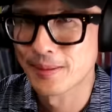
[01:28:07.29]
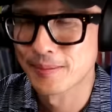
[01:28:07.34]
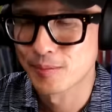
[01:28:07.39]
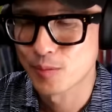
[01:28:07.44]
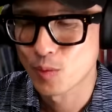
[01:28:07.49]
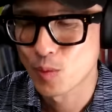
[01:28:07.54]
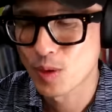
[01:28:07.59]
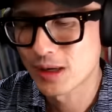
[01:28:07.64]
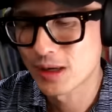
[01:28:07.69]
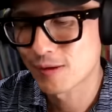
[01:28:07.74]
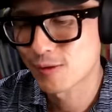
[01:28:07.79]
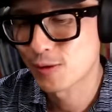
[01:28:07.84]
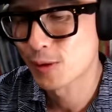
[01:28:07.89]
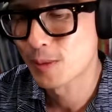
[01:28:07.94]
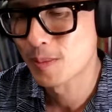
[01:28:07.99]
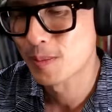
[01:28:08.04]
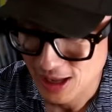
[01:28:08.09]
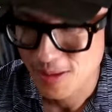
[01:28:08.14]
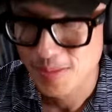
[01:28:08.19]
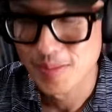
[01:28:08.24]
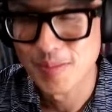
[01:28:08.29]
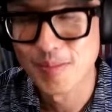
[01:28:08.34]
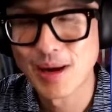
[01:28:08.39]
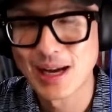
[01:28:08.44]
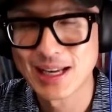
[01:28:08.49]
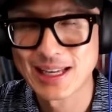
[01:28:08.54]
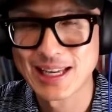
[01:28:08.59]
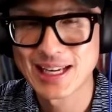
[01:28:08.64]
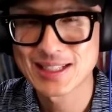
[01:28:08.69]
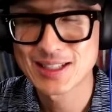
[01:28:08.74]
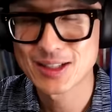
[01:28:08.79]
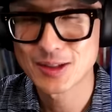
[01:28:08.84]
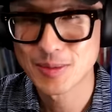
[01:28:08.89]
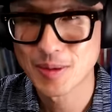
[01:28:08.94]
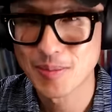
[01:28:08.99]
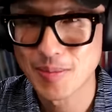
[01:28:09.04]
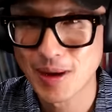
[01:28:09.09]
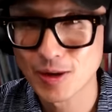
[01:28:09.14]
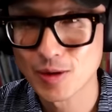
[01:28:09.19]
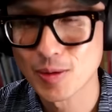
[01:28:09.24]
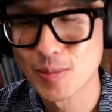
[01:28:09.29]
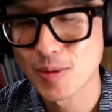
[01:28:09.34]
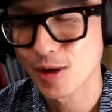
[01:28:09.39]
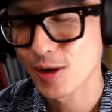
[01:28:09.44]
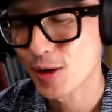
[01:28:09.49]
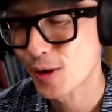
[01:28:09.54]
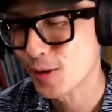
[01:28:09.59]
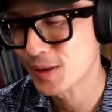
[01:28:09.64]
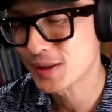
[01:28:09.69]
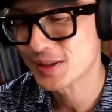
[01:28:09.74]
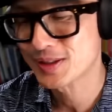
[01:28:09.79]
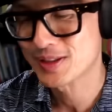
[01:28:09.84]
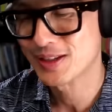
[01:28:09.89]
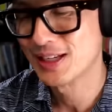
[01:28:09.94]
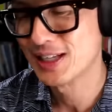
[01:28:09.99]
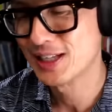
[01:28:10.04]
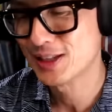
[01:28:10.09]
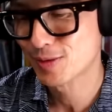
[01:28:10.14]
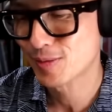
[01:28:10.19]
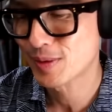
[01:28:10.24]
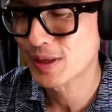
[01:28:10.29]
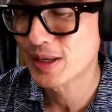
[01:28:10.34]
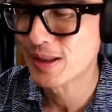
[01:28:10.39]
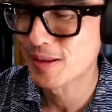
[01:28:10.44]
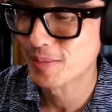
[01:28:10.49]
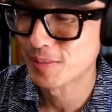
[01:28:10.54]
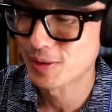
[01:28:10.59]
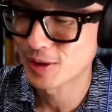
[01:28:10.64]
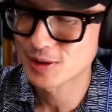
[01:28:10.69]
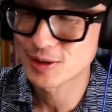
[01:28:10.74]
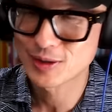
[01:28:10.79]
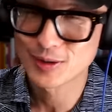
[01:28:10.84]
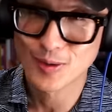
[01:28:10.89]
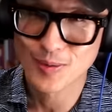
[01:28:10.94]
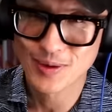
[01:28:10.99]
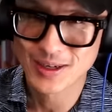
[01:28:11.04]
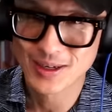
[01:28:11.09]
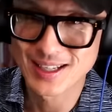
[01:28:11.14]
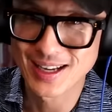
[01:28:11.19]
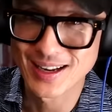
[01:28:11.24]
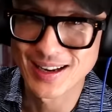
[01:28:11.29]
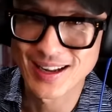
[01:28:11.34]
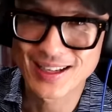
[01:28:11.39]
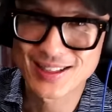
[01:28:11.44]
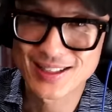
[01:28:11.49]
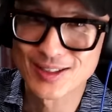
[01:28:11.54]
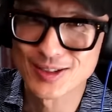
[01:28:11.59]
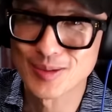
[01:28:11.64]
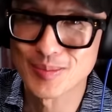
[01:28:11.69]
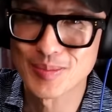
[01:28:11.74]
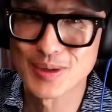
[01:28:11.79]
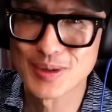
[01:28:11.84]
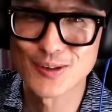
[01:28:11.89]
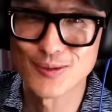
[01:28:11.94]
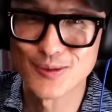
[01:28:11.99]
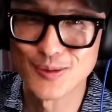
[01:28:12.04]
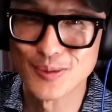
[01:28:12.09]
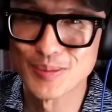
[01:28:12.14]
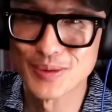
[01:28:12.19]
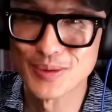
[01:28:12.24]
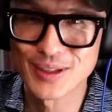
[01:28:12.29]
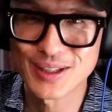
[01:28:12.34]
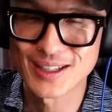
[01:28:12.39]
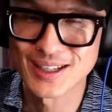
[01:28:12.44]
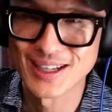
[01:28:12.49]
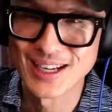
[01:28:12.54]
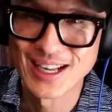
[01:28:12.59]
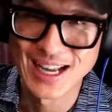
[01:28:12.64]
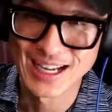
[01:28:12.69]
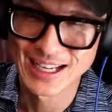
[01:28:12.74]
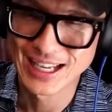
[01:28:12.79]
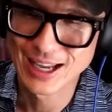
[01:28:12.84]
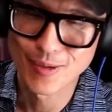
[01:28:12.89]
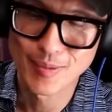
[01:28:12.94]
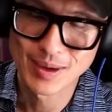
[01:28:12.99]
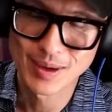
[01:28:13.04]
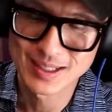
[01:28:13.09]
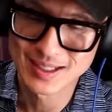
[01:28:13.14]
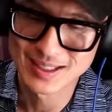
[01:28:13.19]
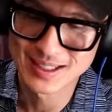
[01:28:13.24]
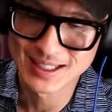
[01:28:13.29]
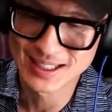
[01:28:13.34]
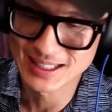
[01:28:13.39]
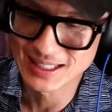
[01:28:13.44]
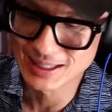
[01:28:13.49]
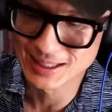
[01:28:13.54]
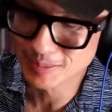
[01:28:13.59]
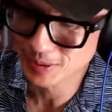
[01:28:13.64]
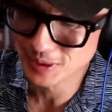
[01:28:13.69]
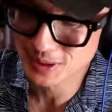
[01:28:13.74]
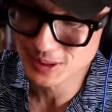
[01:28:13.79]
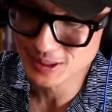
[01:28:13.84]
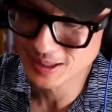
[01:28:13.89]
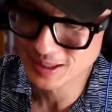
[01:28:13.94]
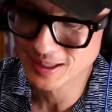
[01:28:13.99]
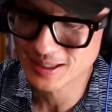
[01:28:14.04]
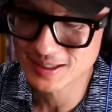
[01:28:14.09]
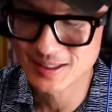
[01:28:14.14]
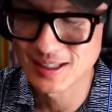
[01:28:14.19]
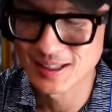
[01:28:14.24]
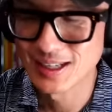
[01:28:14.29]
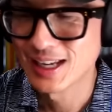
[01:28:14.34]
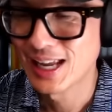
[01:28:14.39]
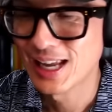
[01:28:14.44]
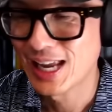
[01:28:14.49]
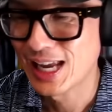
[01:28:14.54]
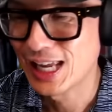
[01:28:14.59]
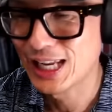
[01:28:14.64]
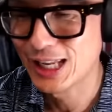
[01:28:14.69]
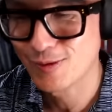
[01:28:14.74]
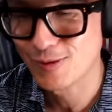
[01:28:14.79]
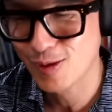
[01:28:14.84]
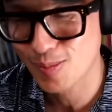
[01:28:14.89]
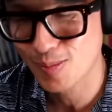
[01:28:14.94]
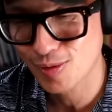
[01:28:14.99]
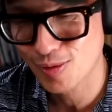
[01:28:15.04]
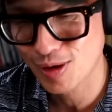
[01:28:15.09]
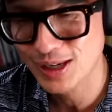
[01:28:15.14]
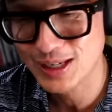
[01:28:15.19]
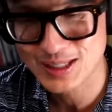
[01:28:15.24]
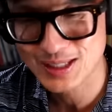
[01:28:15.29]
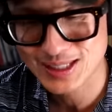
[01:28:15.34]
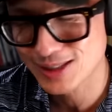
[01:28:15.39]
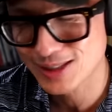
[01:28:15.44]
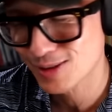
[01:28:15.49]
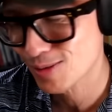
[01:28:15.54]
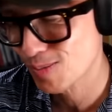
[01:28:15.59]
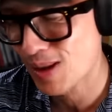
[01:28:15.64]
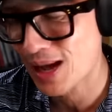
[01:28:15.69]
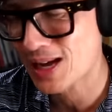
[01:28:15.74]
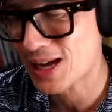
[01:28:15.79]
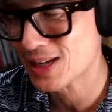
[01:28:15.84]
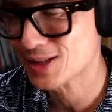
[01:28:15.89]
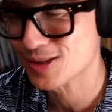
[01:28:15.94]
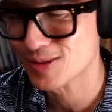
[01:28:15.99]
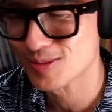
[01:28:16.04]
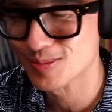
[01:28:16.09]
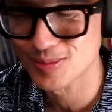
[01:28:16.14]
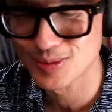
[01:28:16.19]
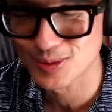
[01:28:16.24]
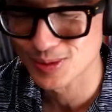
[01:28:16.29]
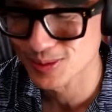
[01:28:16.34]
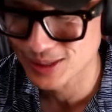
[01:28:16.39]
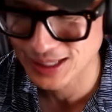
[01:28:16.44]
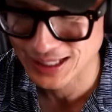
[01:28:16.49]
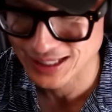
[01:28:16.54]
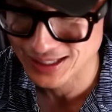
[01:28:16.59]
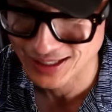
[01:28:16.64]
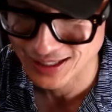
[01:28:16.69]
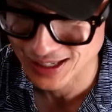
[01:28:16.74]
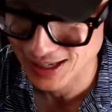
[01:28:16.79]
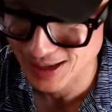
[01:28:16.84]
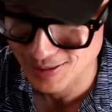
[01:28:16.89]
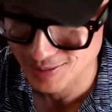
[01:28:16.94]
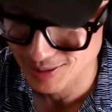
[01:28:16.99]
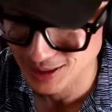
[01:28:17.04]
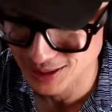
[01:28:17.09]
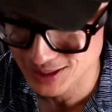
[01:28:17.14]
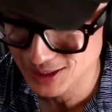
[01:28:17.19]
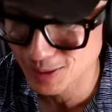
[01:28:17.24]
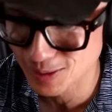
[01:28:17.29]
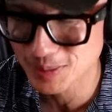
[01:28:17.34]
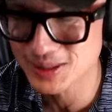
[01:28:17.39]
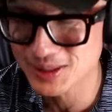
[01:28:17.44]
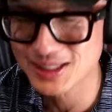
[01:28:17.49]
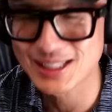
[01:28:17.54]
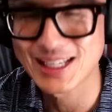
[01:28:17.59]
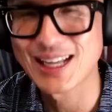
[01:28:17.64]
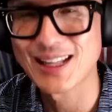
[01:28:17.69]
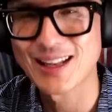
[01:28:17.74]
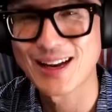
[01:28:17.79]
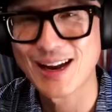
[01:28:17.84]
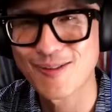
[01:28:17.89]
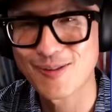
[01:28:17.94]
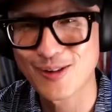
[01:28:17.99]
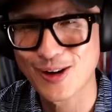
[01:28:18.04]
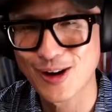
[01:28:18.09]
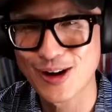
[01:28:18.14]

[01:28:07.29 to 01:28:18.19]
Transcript: Wonderful. My guest has been Michael Margolis, and he's written the book Story 10X. It's a beautiful book. I can't wait to dig deeper into this. And if your brain is still possible, like uh, like still put together after our